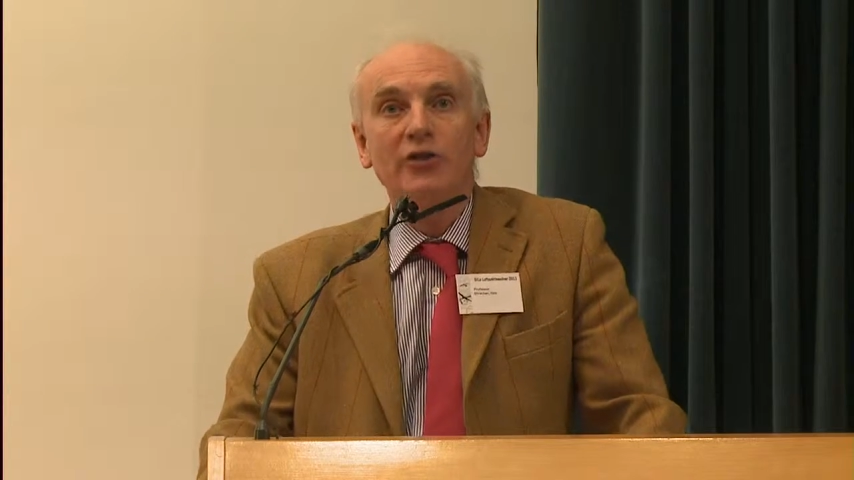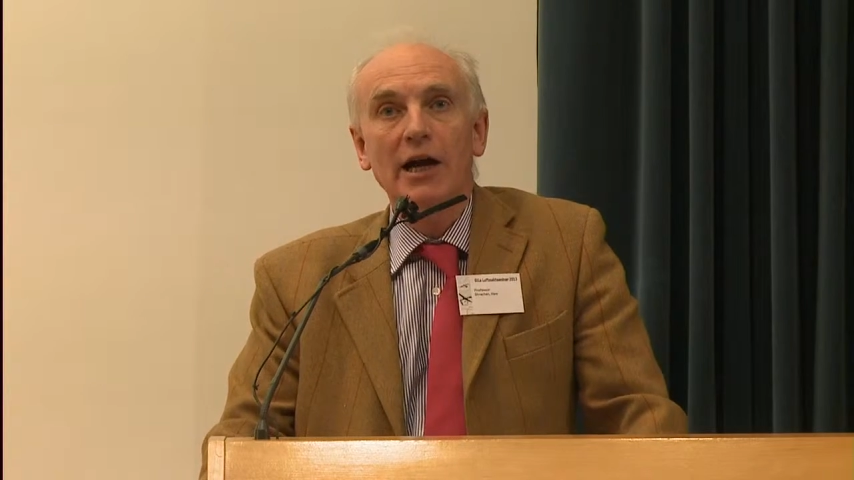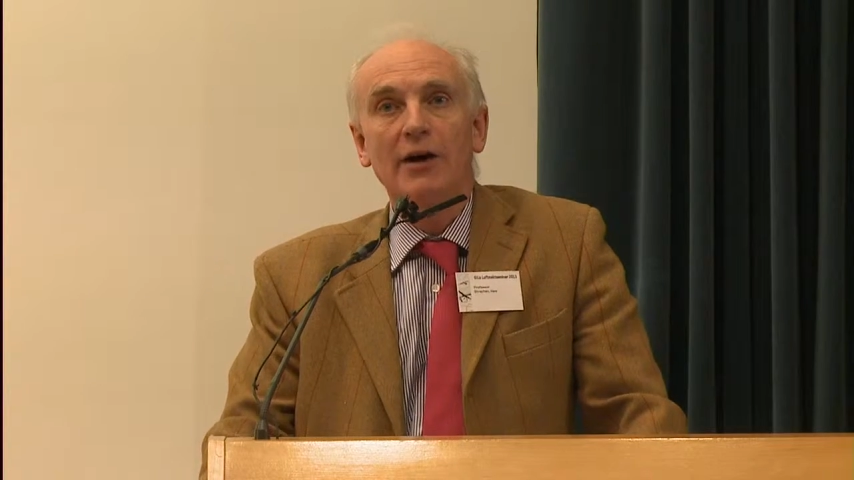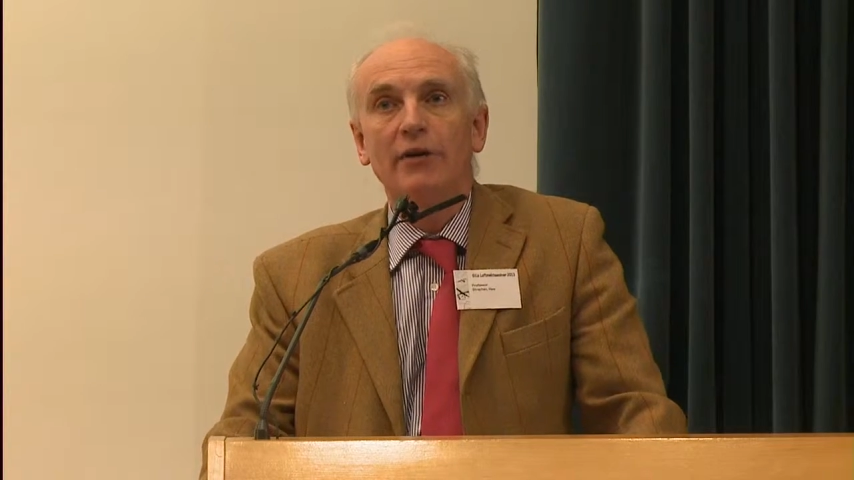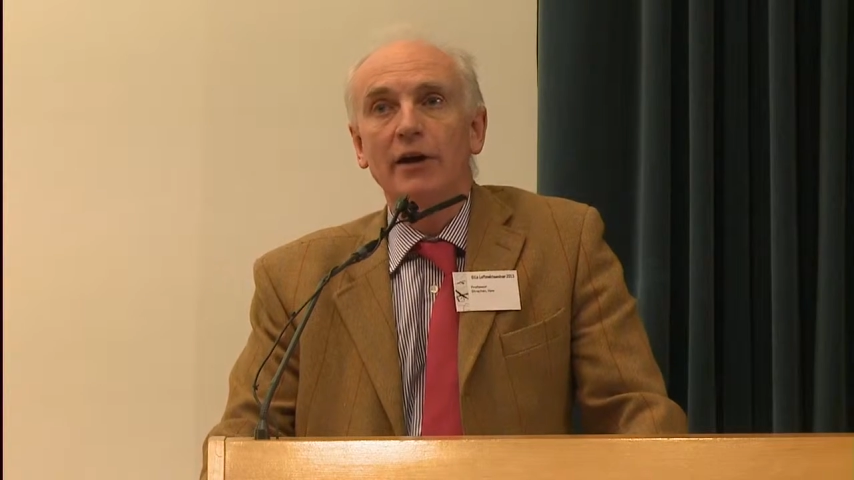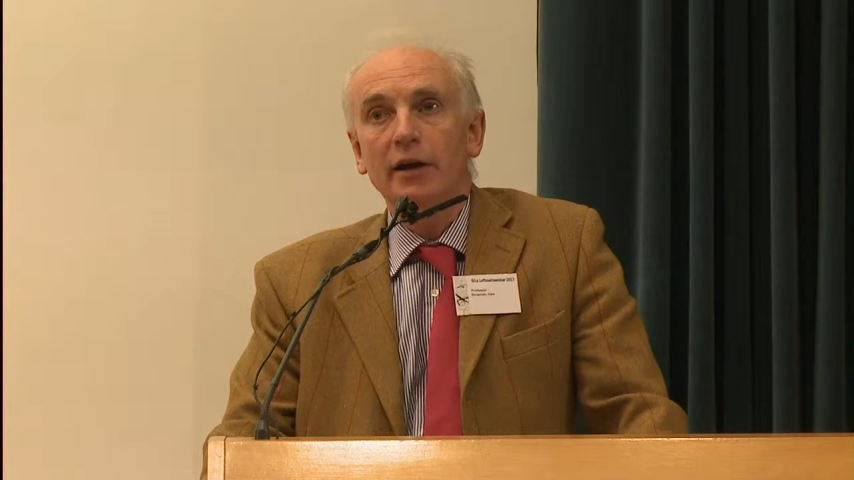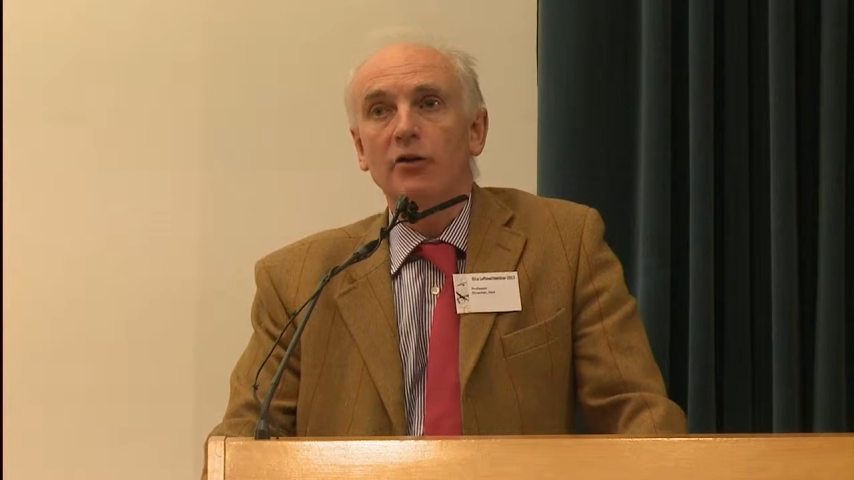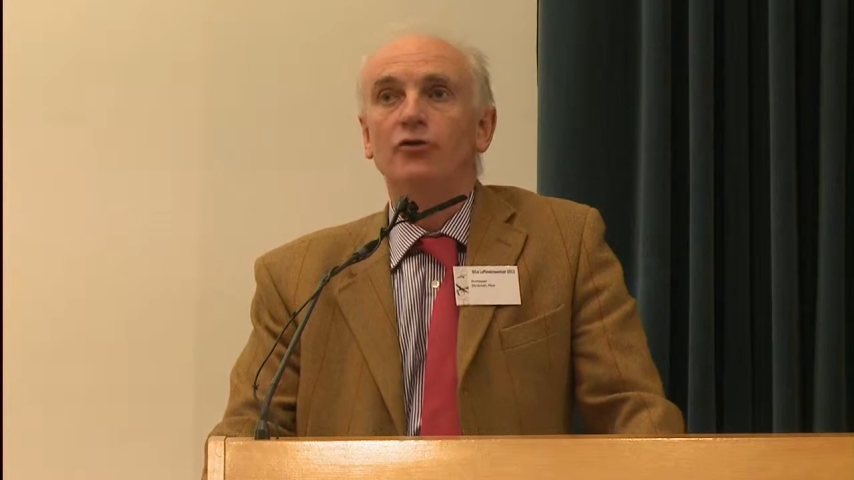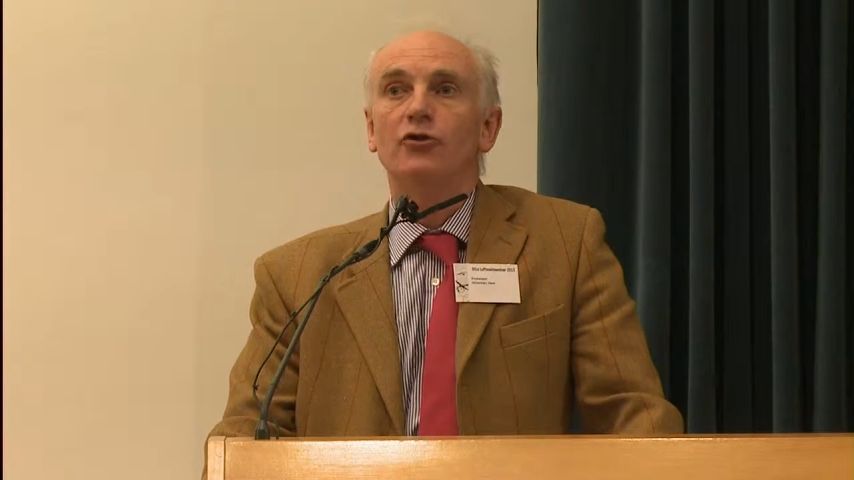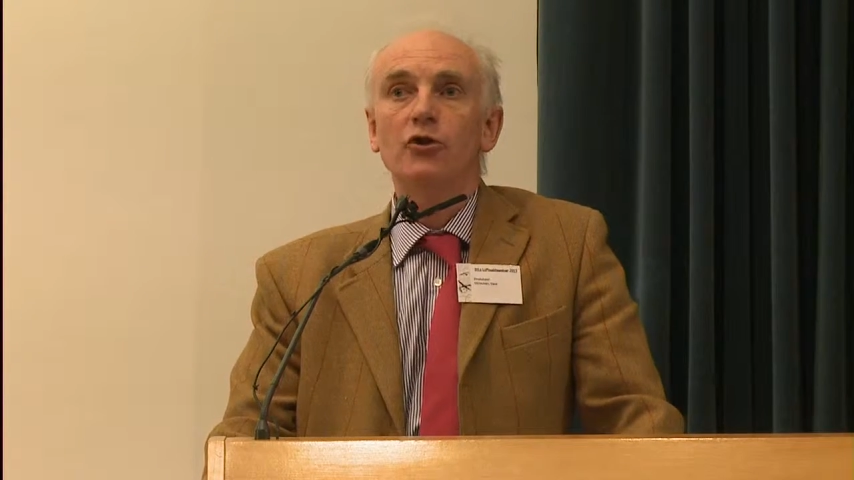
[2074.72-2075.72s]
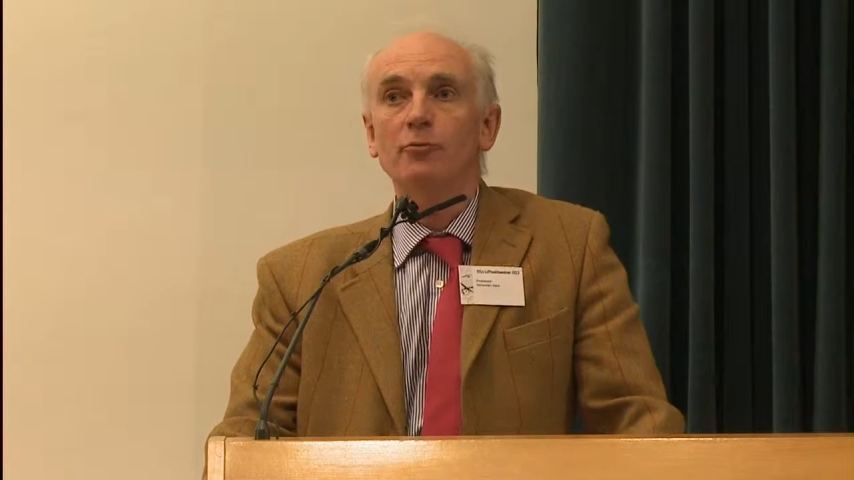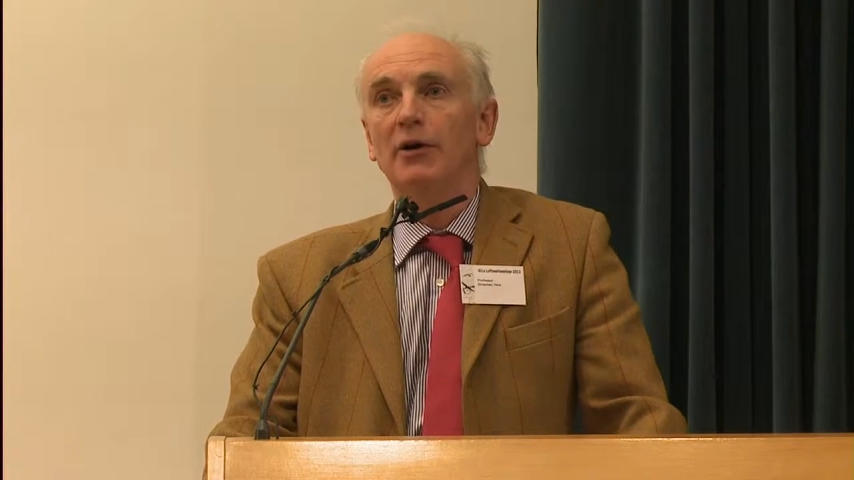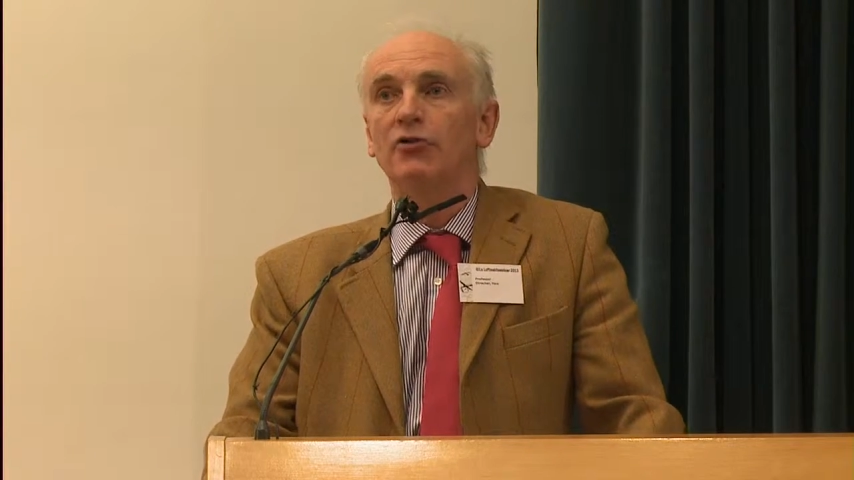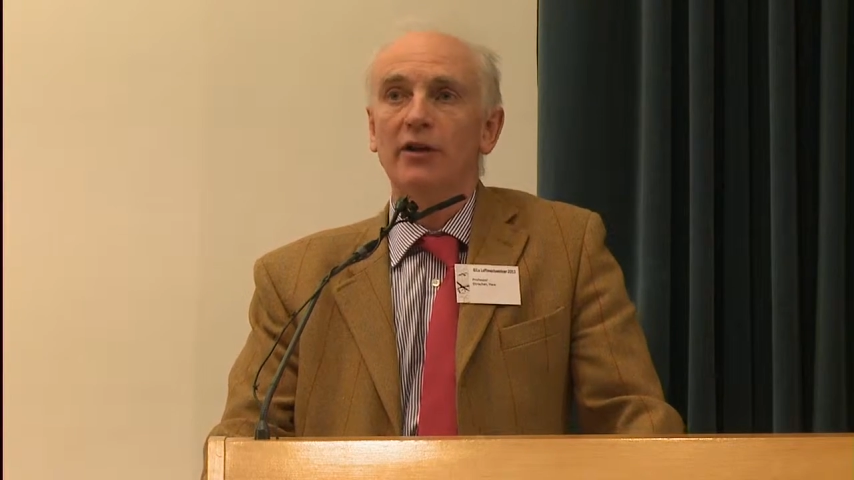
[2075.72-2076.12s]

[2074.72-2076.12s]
having too much